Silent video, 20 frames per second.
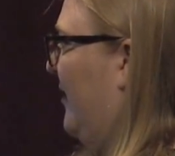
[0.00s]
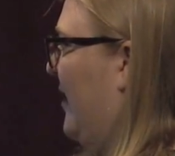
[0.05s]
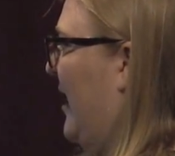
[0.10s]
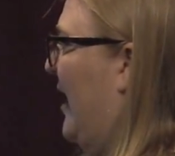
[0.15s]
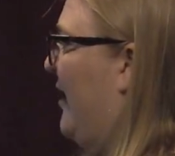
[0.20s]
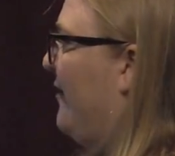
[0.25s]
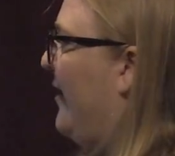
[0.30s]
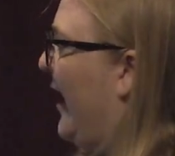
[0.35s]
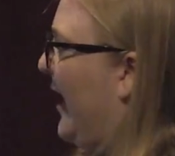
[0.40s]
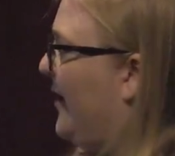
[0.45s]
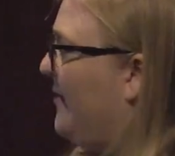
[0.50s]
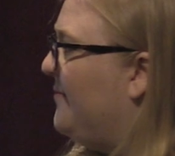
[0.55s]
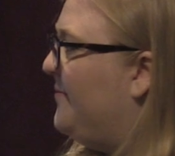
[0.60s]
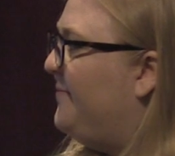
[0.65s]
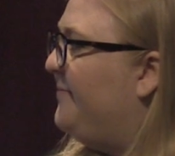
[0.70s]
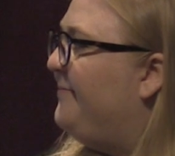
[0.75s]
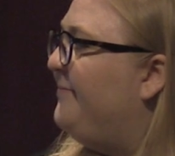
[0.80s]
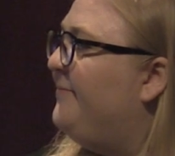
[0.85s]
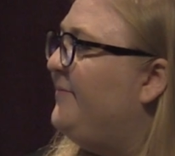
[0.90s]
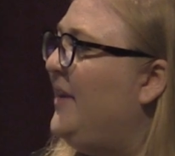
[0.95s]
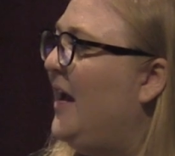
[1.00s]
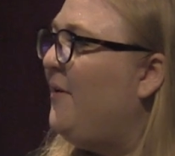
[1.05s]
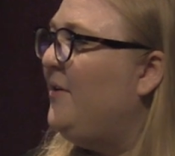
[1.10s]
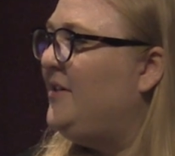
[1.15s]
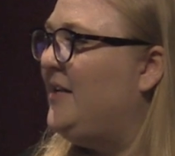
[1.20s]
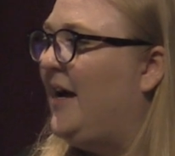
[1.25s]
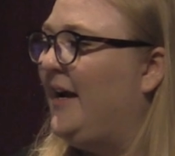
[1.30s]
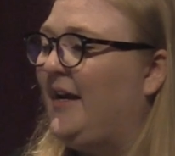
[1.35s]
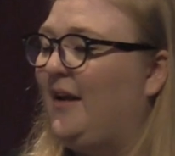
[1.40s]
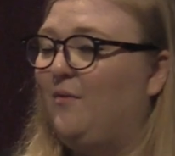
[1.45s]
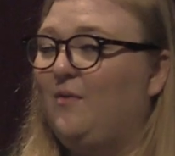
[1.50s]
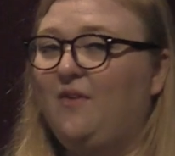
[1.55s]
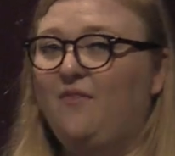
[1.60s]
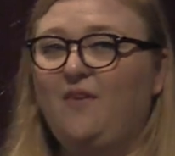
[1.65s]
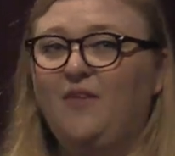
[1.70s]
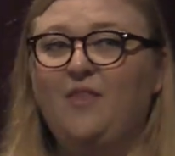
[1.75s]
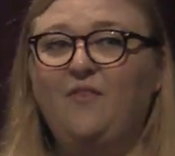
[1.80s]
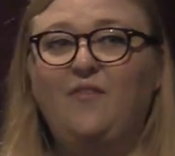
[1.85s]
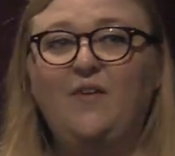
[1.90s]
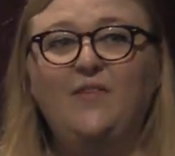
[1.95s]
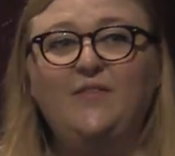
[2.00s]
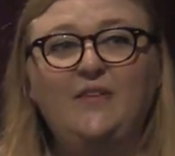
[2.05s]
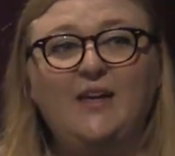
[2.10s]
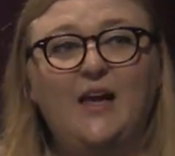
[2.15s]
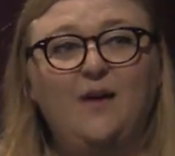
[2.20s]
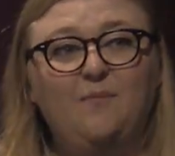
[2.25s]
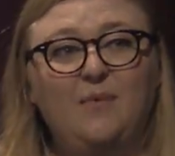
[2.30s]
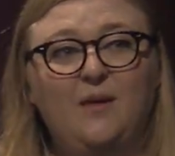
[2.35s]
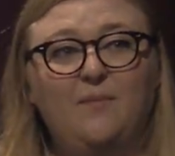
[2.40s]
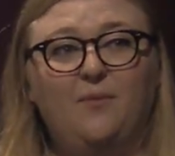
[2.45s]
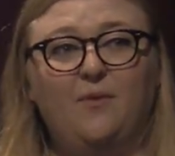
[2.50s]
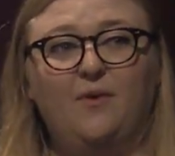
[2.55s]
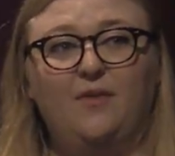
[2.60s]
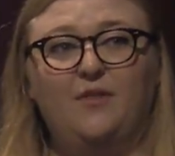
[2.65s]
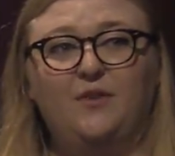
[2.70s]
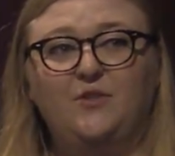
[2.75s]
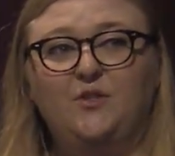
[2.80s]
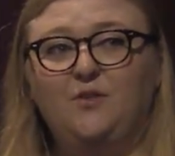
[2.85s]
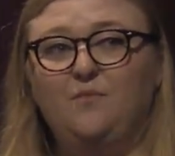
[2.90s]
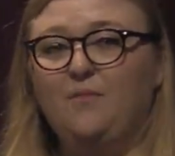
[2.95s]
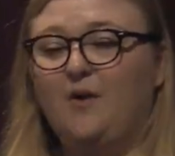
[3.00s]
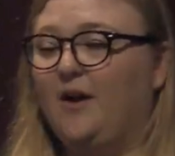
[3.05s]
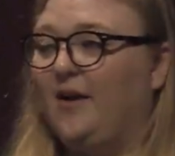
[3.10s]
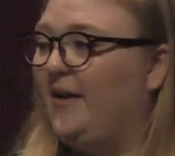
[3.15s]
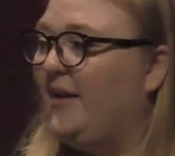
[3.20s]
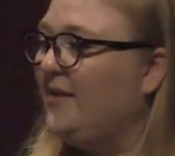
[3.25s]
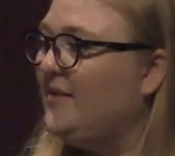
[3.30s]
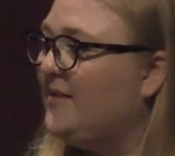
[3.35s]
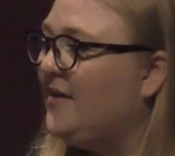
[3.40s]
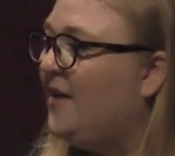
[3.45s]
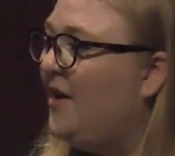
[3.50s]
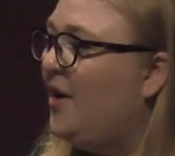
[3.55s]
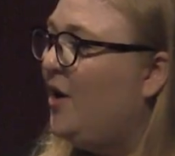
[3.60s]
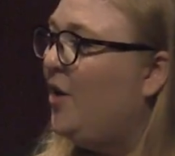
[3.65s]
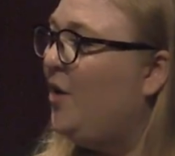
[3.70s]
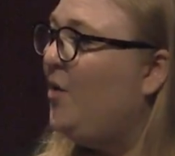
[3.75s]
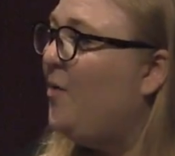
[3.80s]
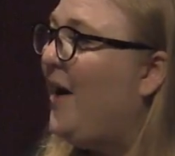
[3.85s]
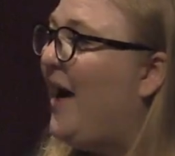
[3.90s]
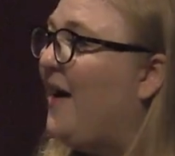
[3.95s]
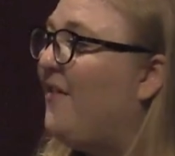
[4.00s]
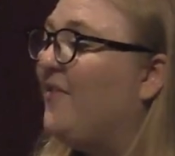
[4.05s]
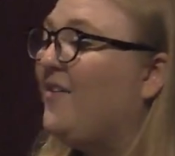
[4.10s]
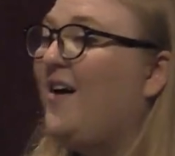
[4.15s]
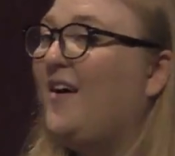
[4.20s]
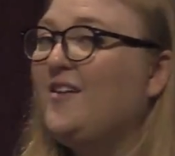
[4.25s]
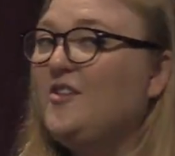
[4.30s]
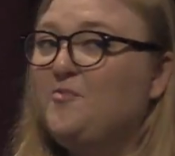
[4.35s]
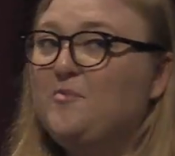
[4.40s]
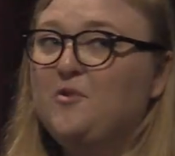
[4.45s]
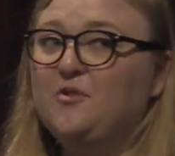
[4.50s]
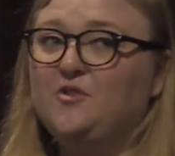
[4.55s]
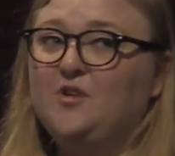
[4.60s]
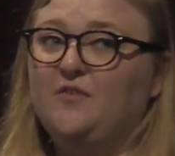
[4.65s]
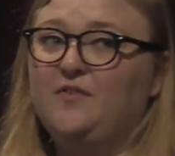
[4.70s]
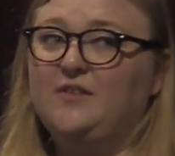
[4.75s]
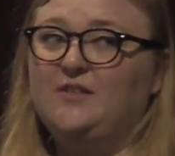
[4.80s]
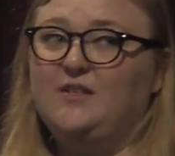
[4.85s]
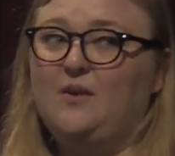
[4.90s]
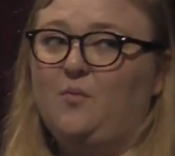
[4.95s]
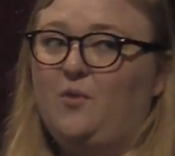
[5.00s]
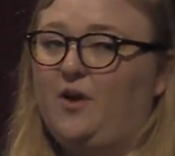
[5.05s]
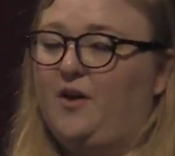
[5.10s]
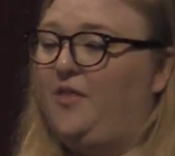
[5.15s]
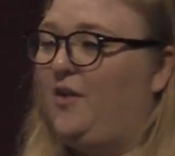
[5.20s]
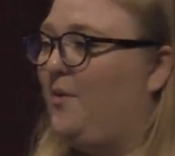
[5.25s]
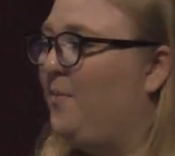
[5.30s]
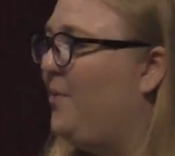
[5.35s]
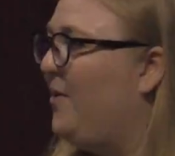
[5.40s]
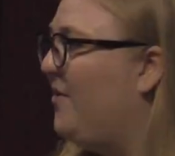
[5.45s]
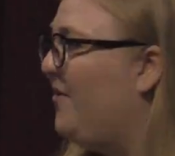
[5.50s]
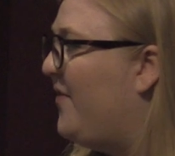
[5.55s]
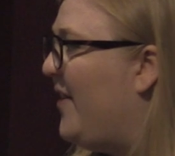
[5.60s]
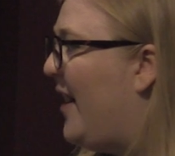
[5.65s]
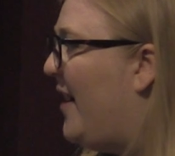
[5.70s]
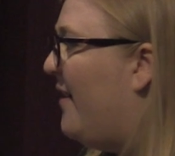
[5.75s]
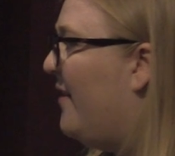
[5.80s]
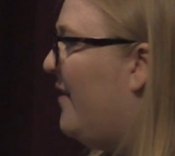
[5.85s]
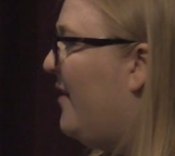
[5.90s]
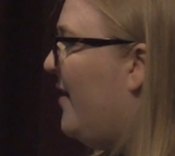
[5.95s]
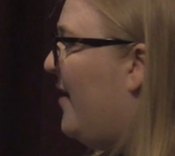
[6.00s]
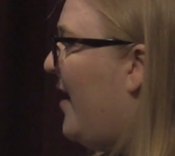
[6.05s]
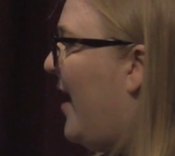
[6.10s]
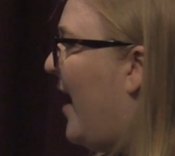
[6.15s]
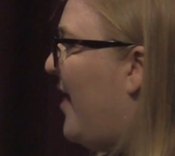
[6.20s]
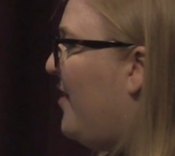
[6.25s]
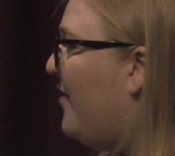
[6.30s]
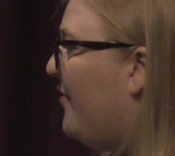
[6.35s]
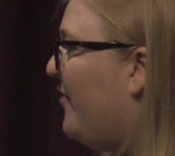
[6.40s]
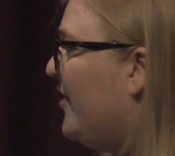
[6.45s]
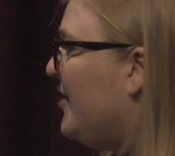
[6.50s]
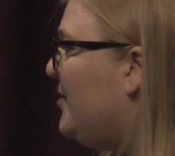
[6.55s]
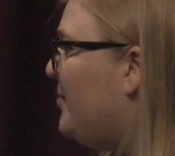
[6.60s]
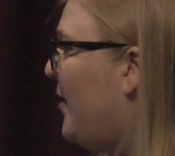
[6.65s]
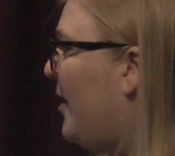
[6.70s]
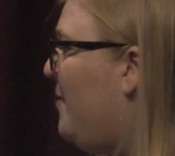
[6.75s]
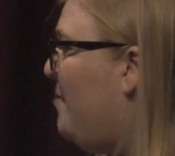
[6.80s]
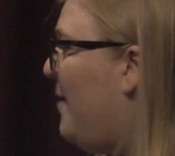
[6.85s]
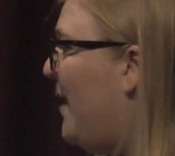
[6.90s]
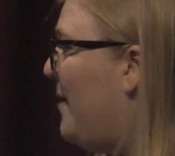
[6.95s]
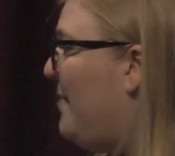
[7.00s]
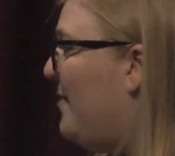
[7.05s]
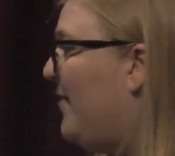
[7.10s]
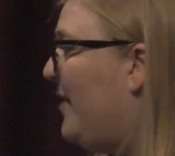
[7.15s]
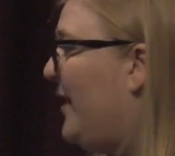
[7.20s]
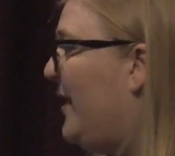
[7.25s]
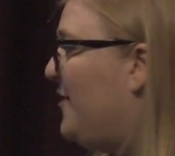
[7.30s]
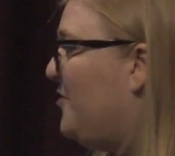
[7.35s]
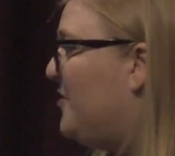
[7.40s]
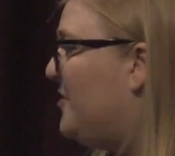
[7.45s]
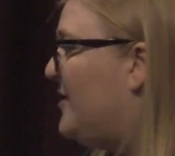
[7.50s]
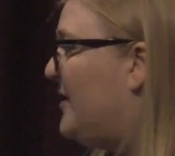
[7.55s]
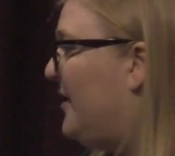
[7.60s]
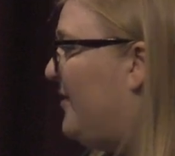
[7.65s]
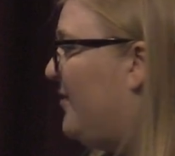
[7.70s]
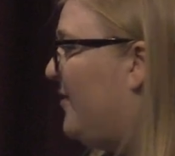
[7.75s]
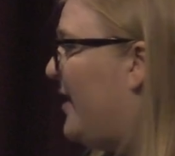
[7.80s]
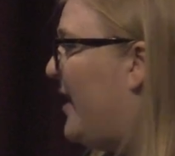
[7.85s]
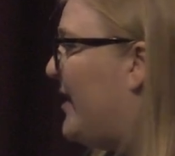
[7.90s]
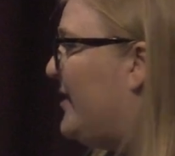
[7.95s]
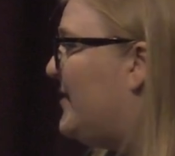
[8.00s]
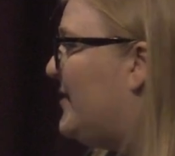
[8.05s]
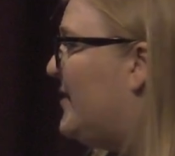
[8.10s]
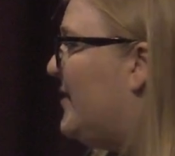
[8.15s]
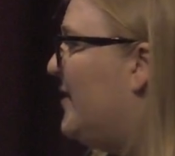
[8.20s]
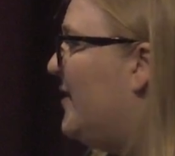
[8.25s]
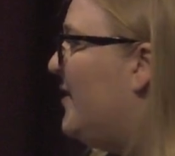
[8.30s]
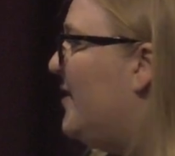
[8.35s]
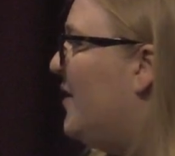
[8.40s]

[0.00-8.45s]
All right, now we're talking. We found the 58 people in the 2 markets who have customer service somewhere on their profile. And the first one might be really interesting for us.